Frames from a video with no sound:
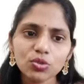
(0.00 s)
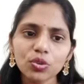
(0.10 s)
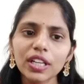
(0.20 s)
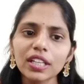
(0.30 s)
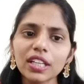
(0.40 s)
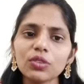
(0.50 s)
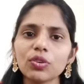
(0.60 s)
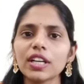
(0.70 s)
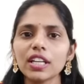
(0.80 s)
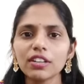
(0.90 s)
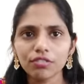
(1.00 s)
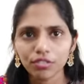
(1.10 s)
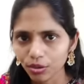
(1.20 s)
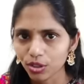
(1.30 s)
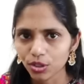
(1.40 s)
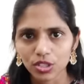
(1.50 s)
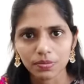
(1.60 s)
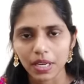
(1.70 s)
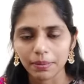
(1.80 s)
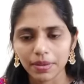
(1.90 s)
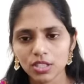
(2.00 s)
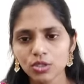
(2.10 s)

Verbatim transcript: 2024 newspaper.